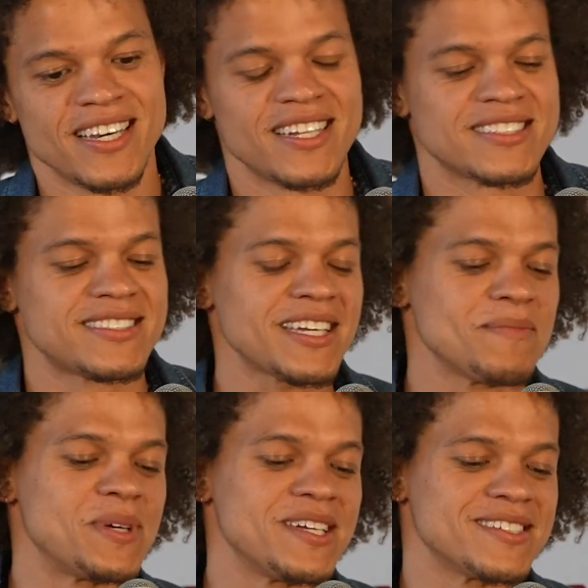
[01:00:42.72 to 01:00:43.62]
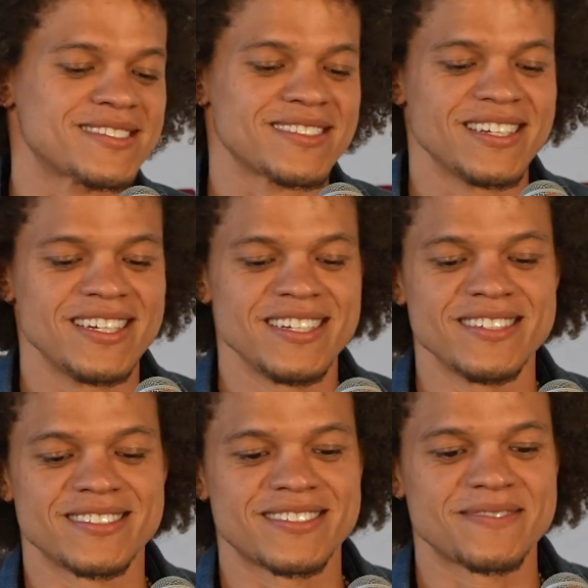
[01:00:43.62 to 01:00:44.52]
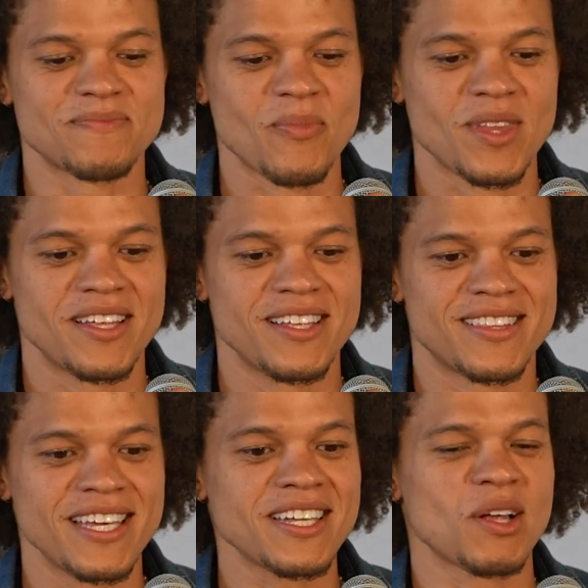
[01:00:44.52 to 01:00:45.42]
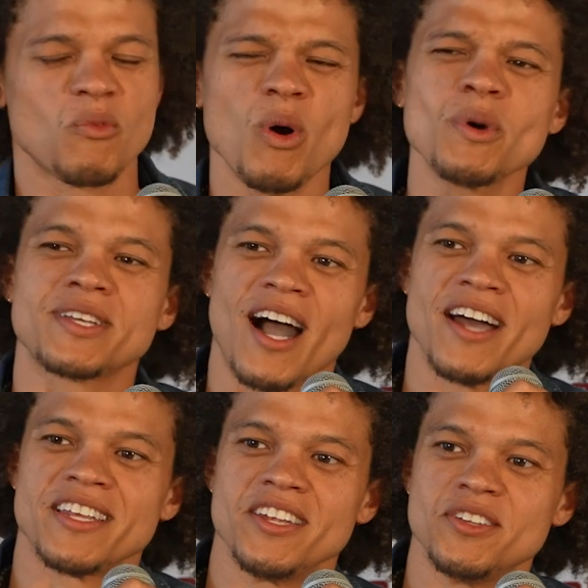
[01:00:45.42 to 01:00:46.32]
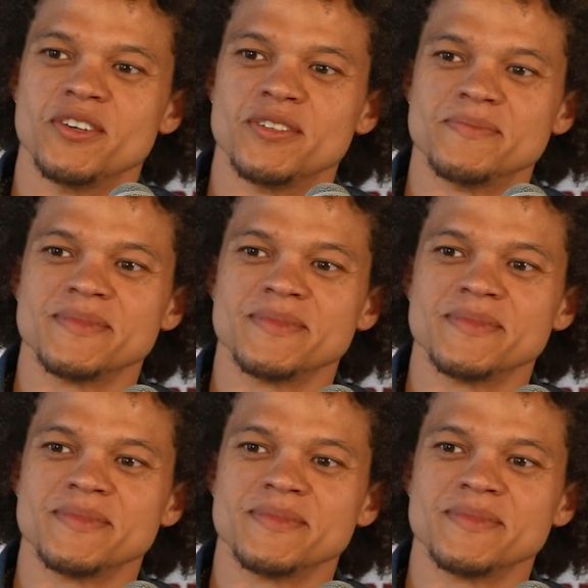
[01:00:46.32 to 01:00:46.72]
And the second piece is thinking like, what would Kanye do?